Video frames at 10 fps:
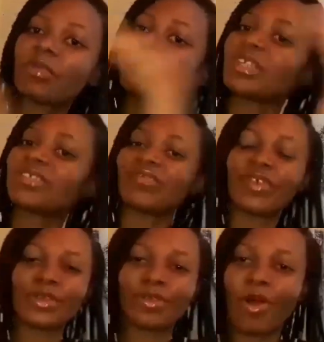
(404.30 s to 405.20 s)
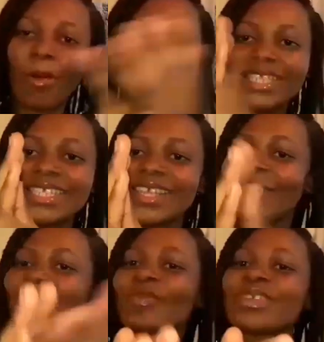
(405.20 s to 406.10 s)
I'll be waiting for your comments.
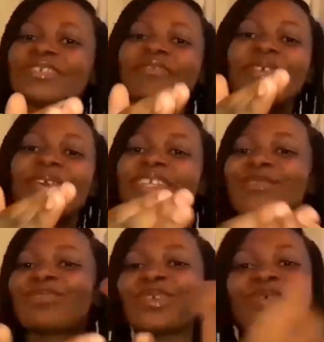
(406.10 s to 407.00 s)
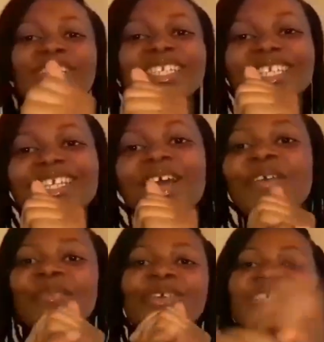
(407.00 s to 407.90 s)
I'll be waiting for your experiences,
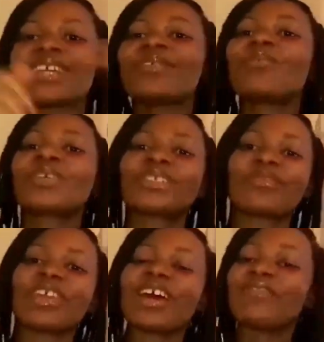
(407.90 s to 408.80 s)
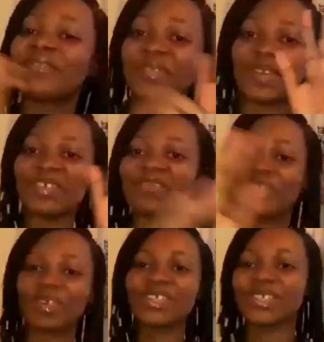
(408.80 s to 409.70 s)
because I know most of you have very,
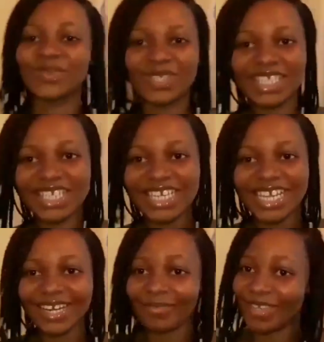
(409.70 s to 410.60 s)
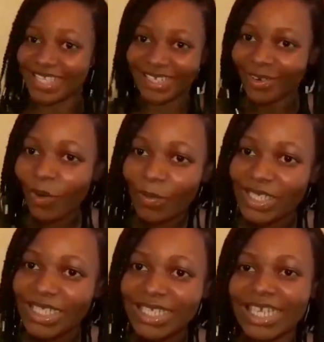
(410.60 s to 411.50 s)
very juicy and amazing comments.